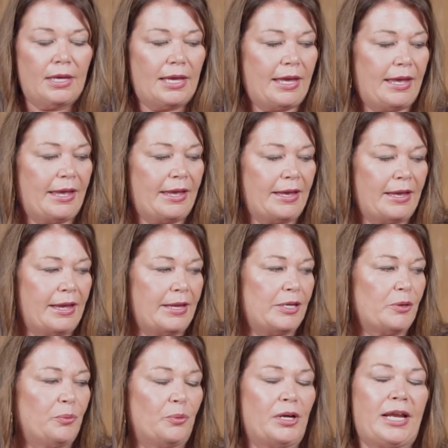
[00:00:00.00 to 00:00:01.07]
And
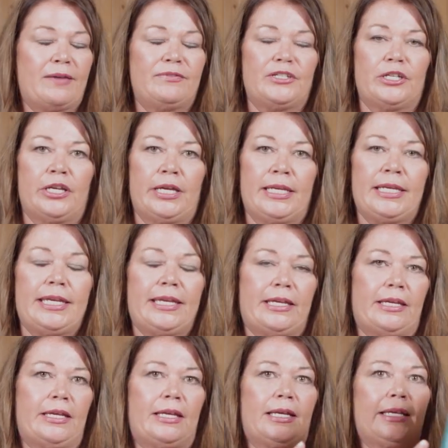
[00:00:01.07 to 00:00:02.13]
what I've done
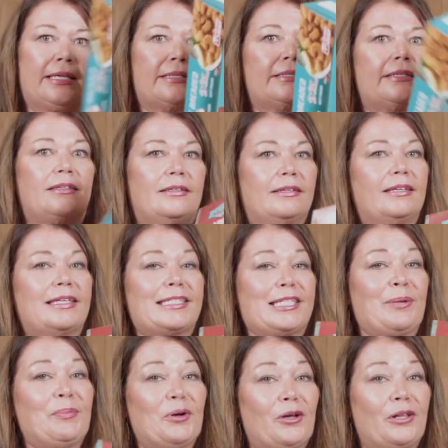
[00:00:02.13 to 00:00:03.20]
is
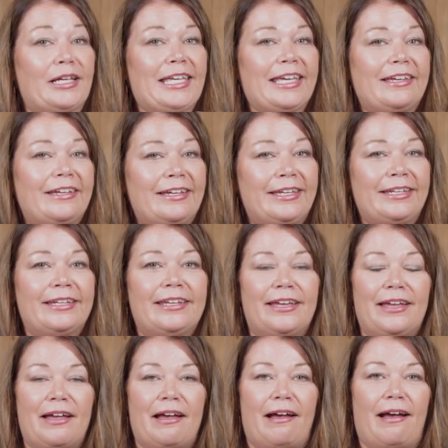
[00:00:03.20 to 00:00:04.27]
simple again.
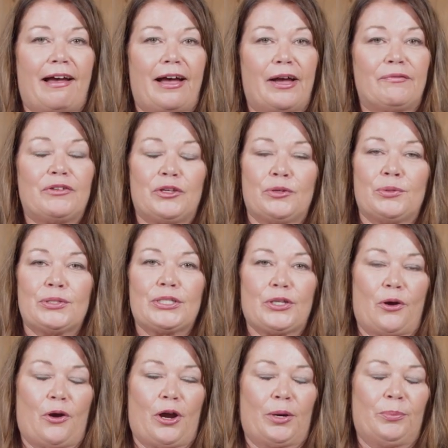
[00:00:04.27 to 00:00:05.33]
I've used
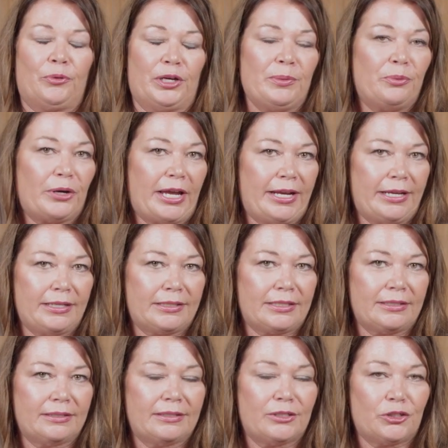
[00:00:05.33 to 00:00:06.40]
our pre-breaded
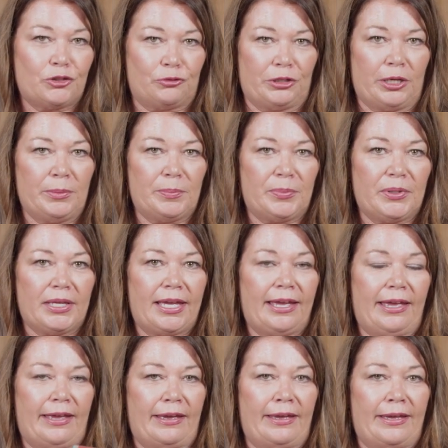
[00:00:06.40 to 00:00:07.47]
shrimp
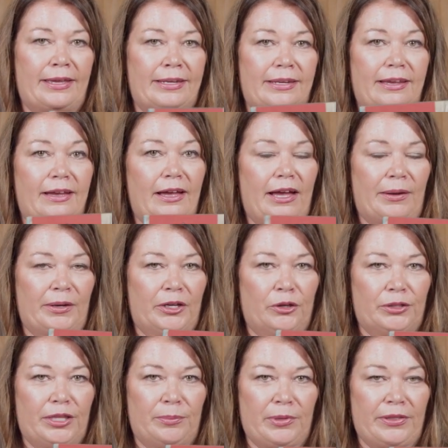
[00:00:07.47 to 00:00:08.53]
and I
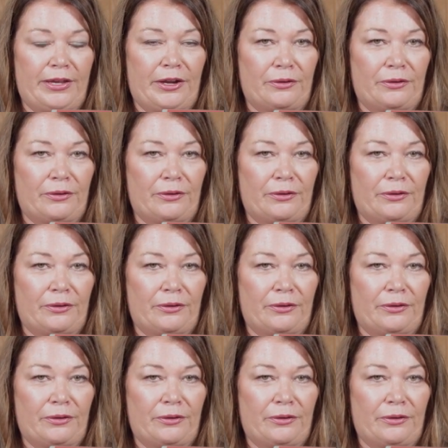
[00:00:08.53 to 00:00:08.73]
cook them in the air